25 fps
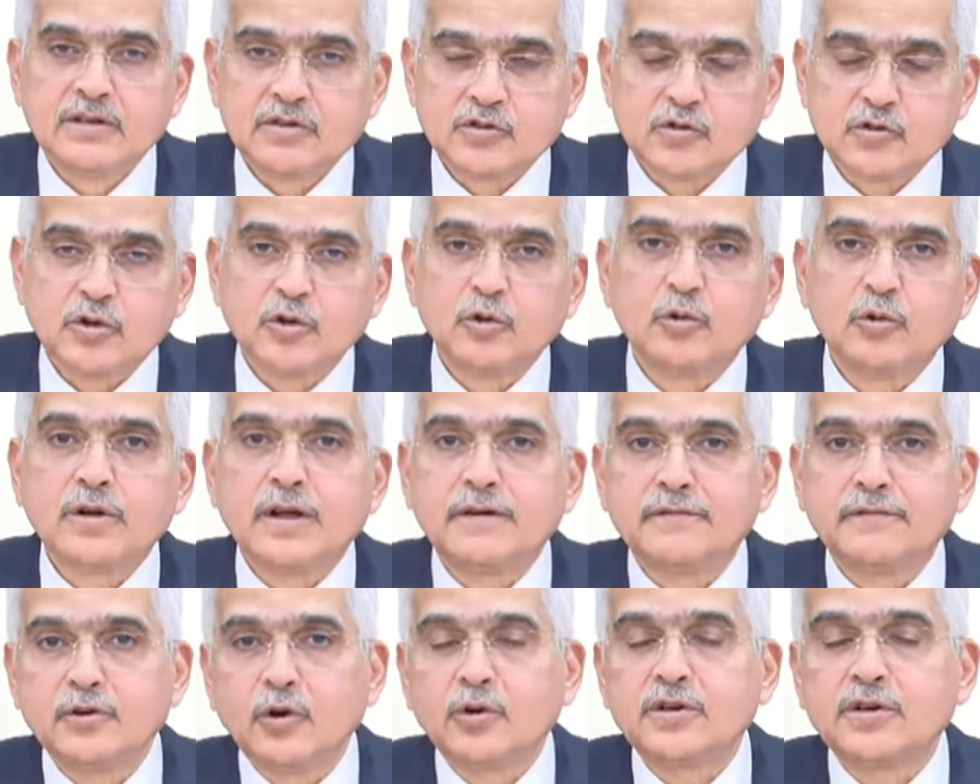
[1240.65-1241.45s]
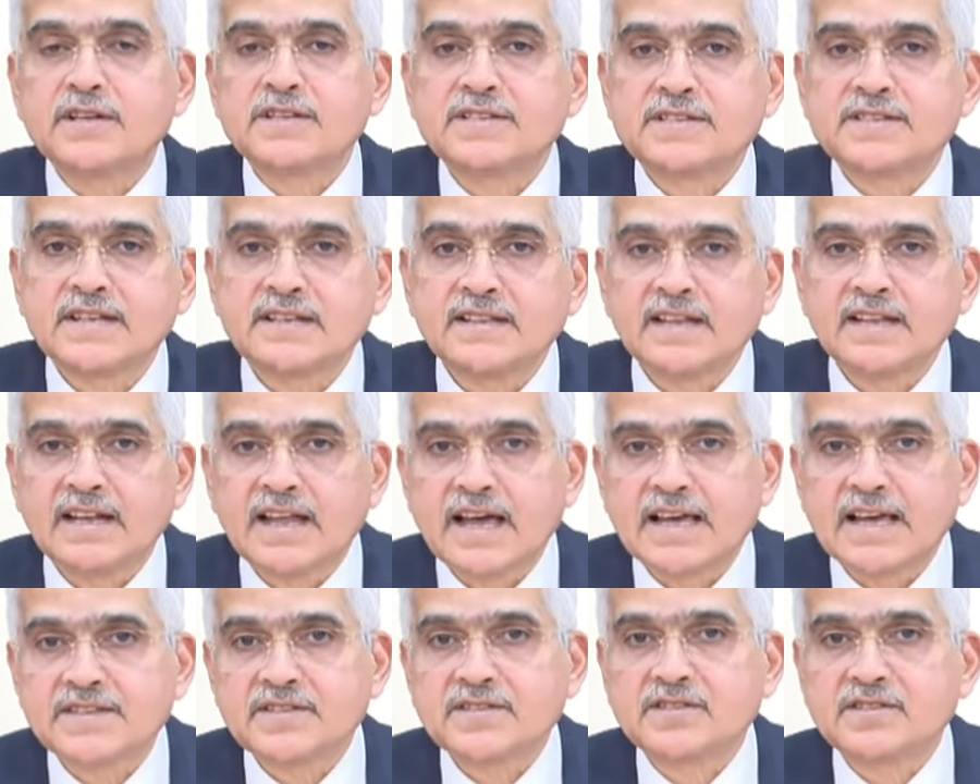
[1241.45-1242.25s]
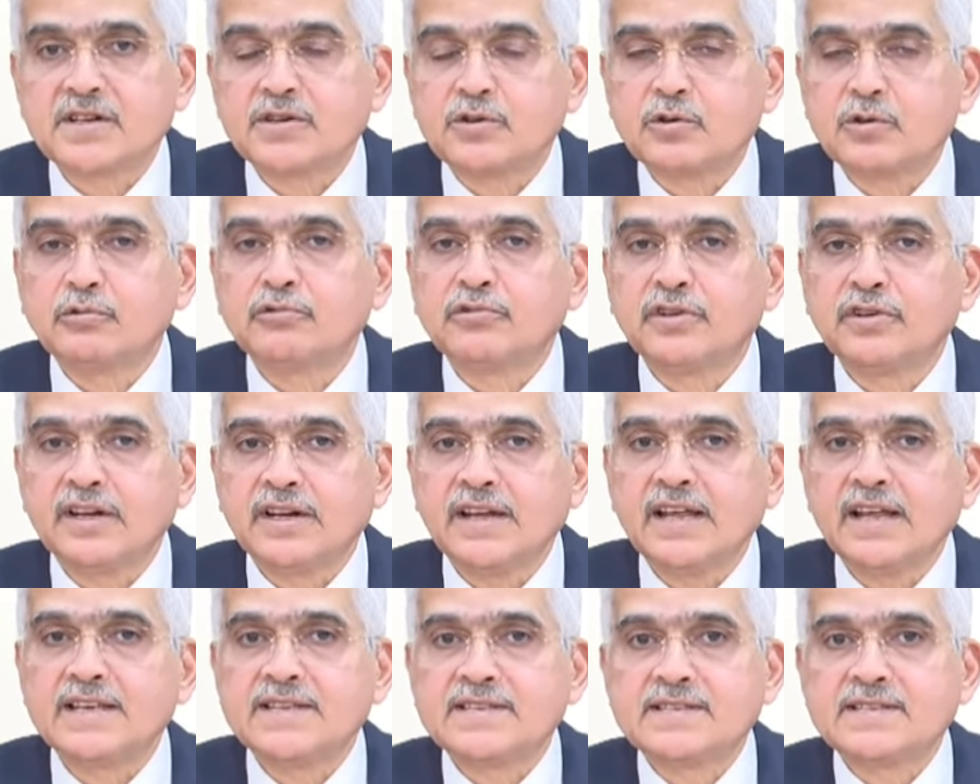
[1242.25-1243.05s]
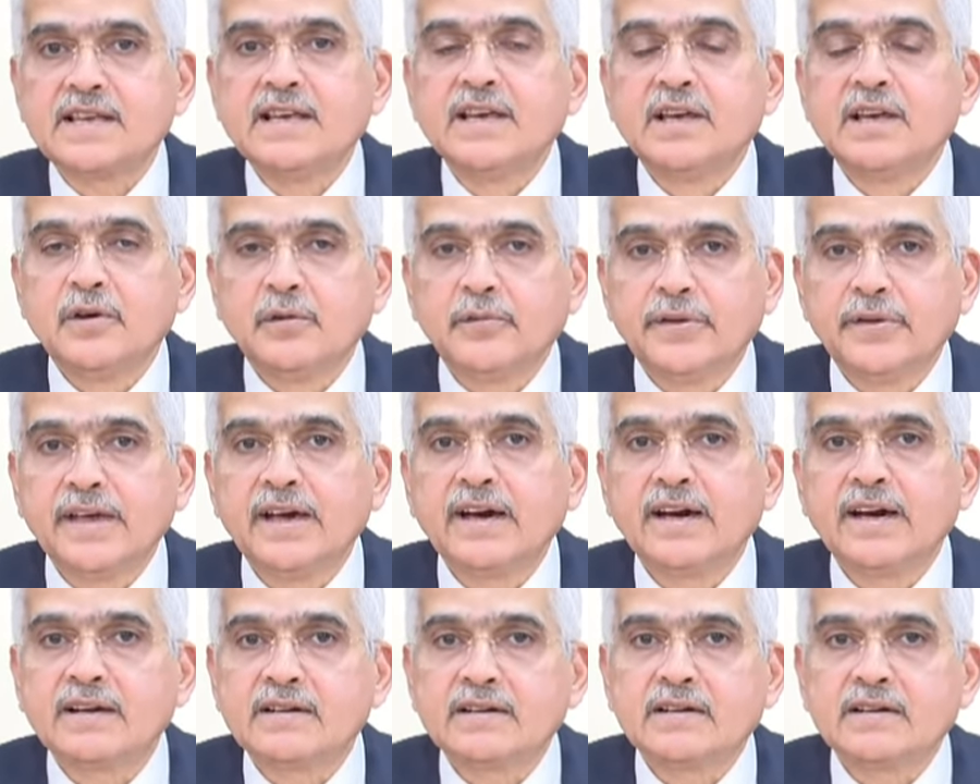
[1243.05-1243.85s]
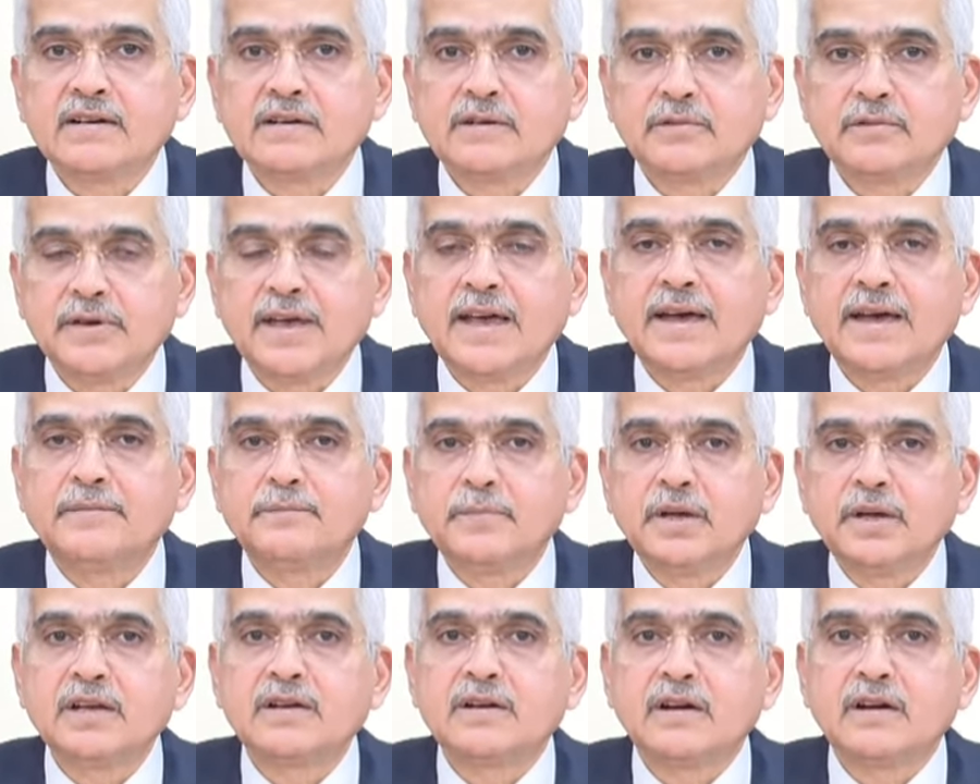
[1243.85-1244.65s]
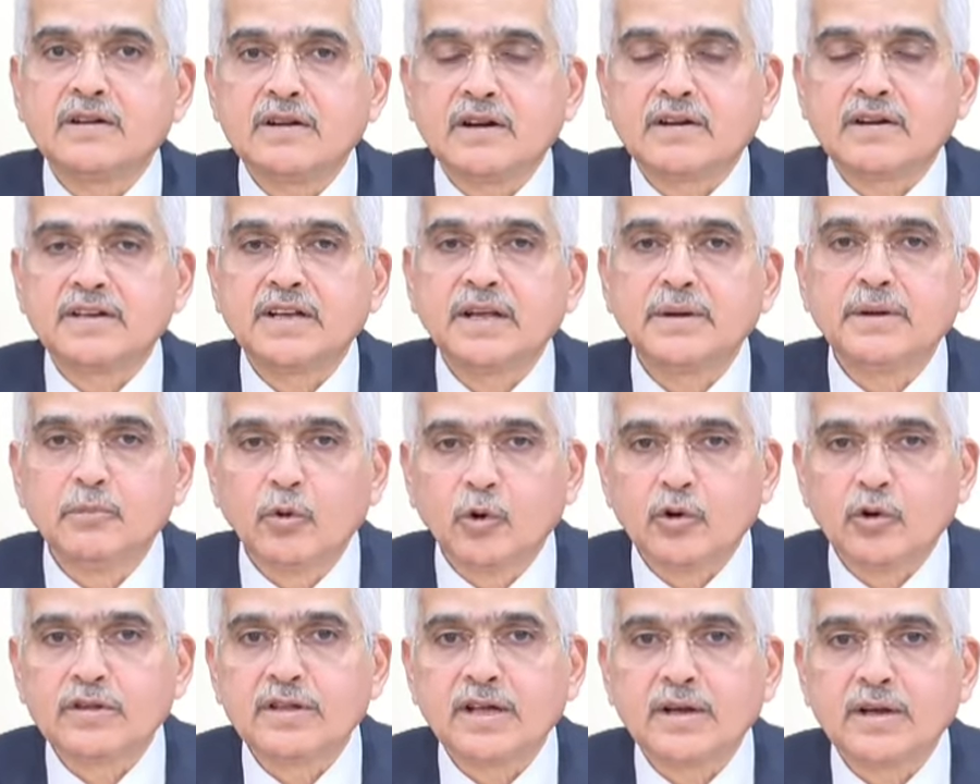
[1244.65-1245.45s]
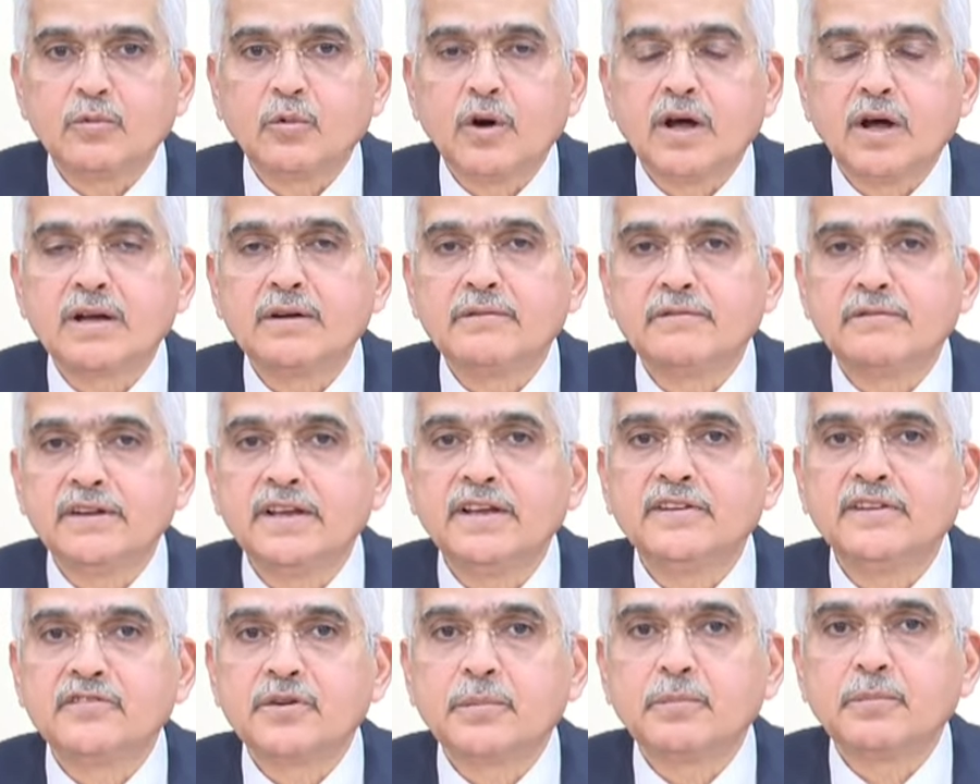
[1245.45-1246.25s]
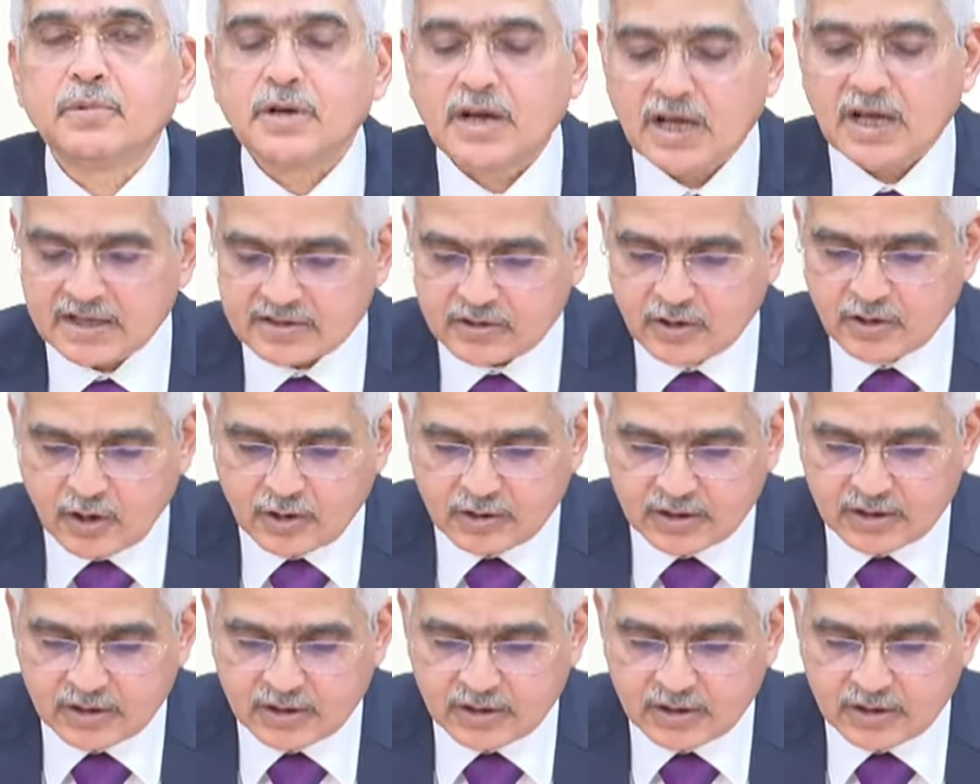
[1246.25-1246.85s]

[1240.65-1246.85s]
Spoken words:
So you would have noticed in the last 2-3 days, we have been conducting more than one VRRR